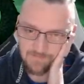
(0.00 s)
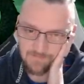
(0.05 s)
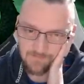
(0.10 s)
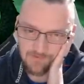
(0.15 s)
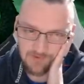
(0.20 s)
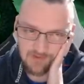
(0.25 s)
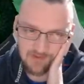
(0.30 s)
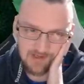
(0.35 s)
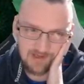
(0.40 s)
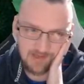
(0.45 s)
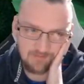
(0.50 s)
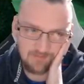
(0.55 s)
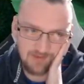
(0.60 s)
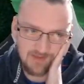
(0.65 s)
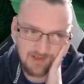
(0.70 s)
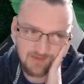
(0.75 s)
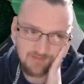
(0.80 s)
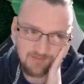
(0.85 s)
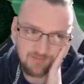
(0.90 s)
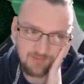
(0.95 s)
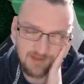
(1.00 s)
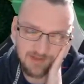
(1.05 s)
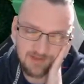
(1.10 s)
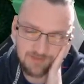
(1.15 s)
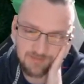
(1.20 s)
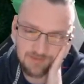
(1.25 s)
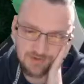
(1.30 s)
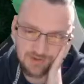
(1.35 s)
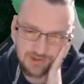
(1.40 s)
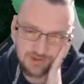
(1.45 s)
I had my hip
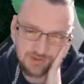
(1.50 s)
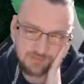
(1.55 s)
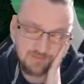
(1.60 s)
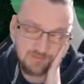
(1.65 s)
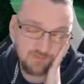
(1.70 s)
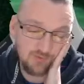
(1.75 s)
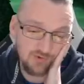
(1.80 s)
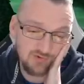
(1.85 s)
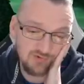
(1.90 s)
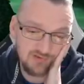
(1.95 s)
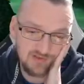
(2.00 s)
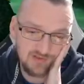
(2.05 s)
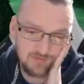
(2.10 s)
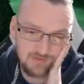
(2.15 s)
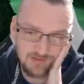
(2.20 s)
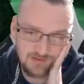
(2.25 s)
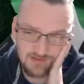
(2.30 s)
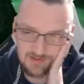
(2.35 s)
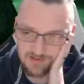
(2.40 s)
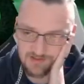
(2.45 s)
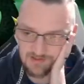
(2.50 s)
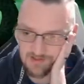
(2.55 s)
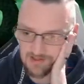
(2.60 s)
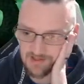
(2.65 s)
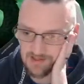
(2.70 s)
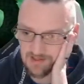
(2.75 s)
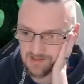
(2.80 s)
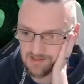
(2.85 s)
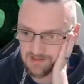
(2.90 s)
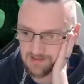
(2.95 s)
replacement just before Christmas,
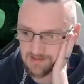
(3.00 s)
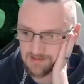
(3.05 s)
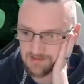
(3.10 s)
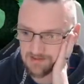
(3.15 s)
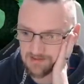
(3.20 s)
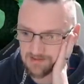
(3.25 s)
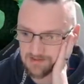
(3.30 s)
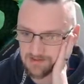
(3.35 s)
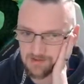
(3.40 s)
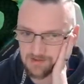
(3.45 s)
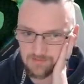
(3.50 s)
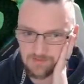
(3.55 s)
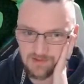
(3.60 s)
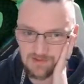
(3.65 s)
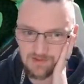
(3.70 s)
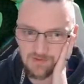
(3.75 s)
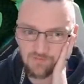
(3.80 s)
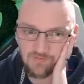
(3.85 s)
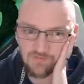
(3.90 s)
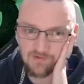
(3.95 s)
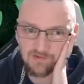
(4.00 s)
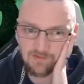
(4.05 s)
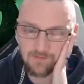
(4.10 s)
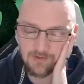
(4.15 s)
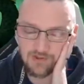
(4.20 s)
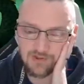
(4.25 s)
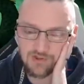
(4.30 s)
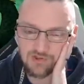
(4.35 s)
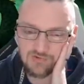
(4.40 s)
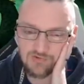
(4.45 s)
and I'm still very
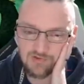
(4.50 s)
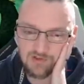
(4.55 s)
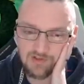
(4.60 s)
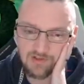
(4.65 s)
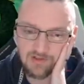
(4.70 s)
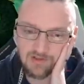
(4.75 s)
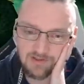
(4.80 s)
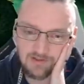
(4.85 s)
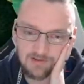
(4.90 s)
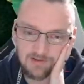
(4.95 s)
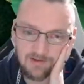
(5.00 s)
much struggling.